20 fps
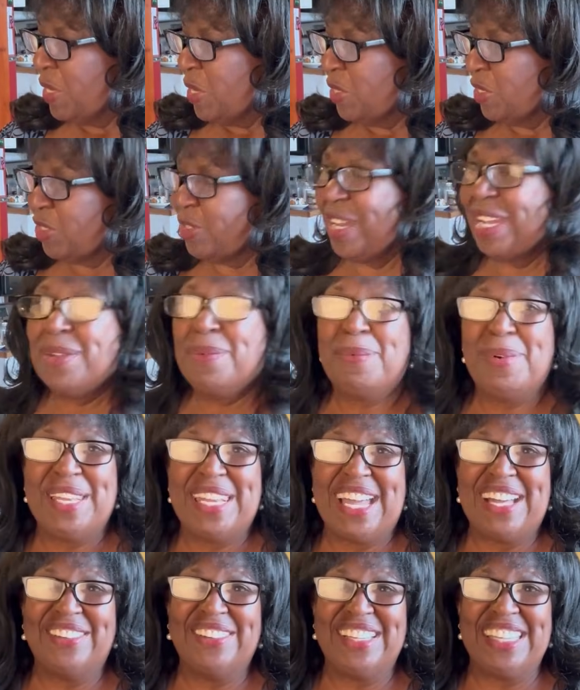So I
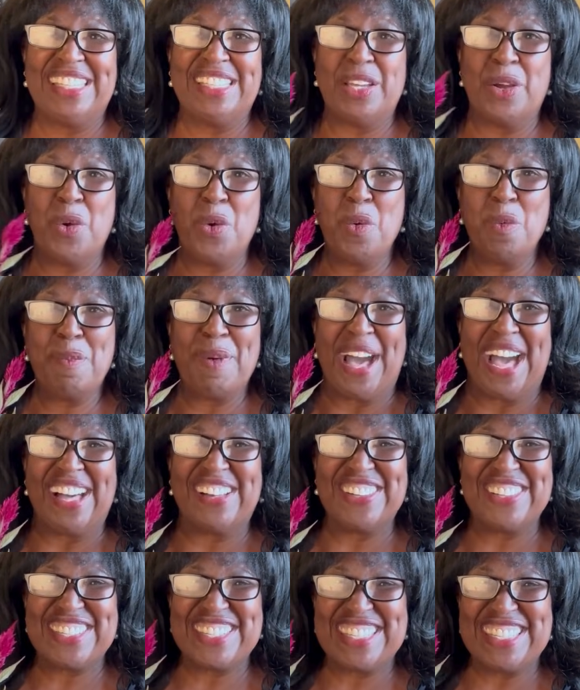went out in the hoop
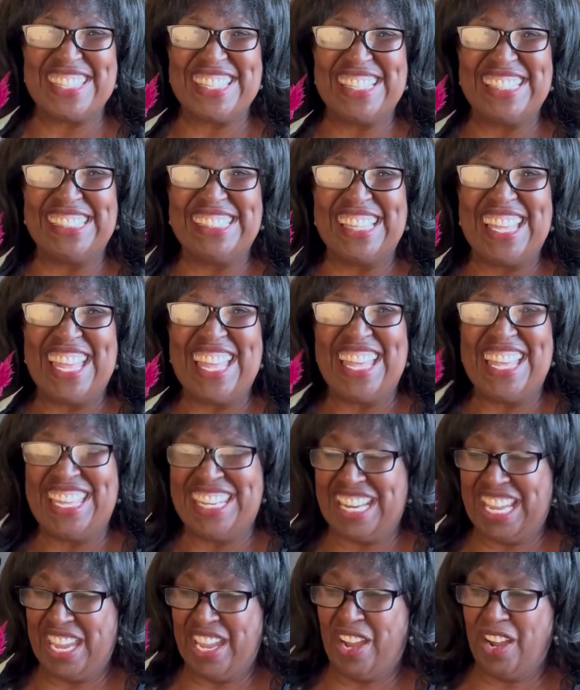house
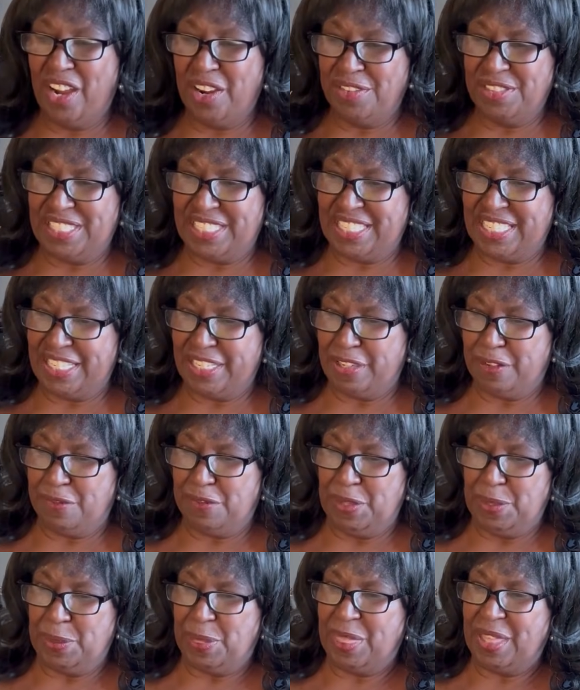and I harvested a
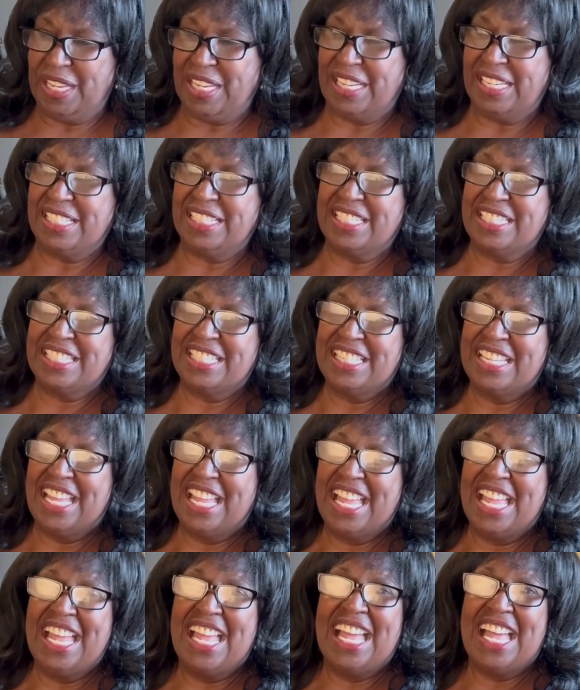few things.
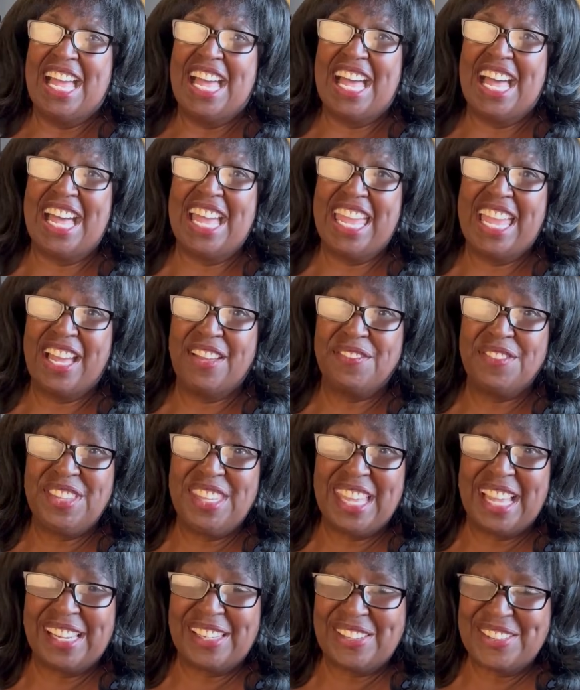I have
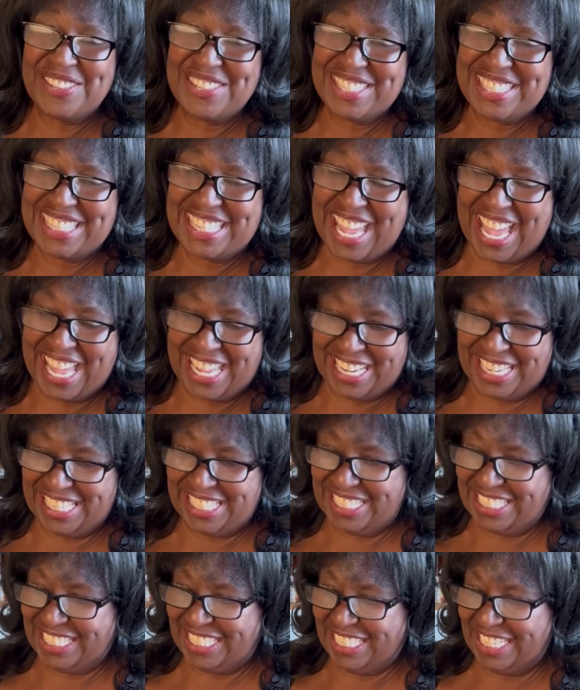yellow
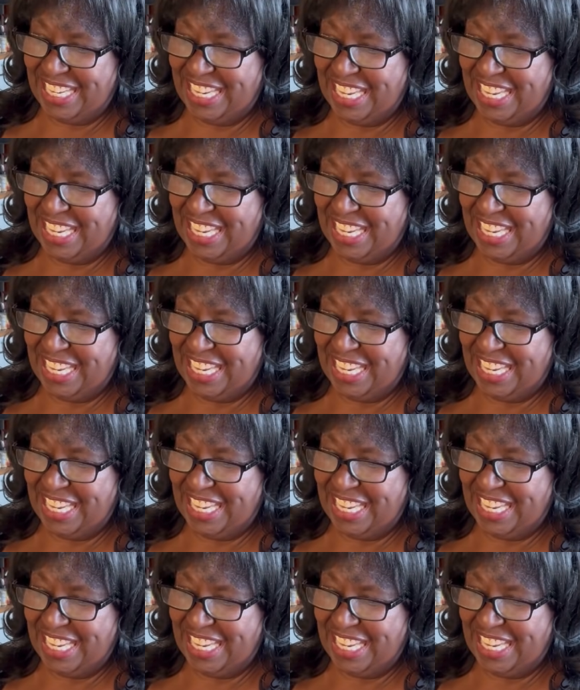statice.